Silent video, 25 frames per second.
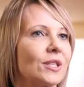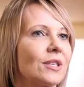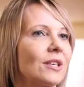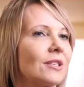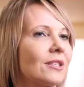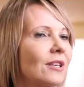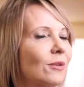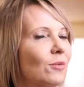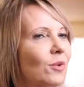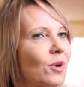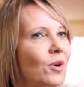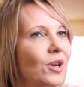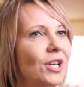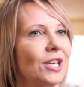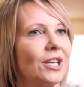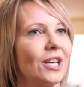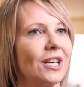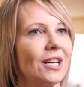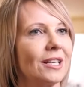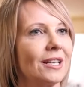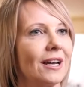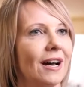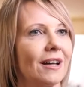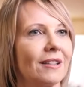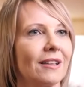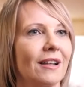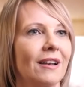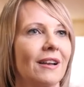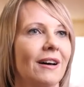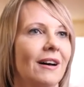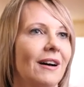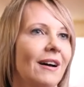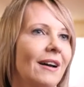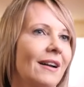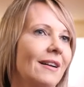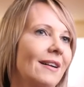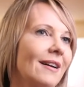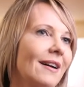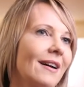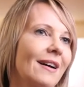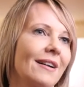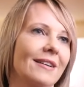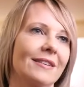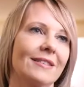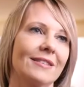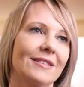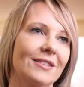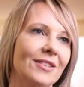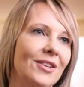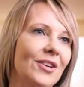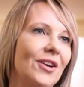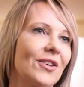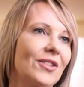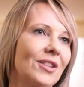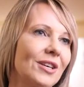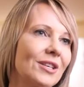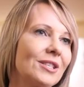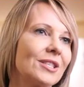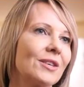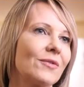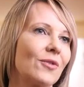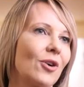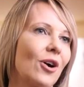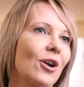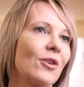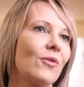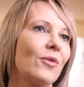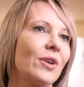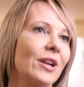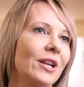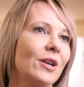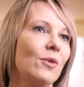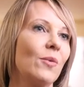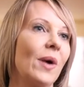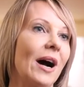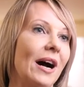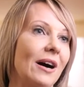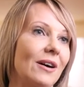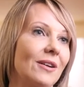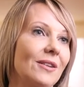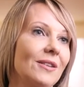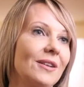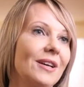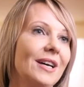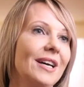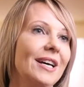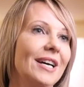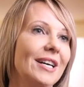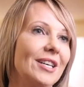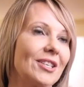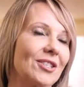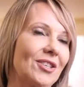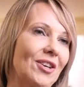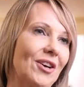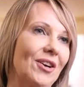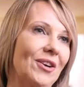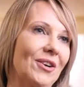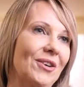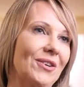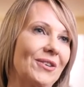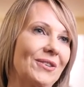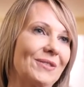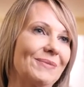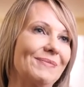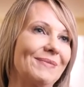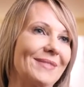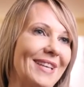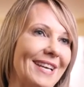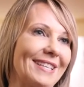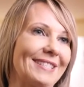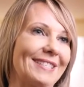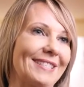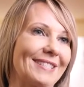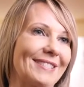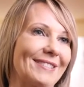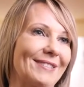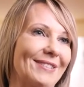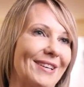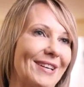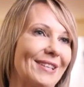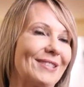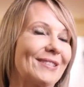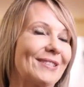business. And we're a year down the line and, you know, things have gone really well. So yes,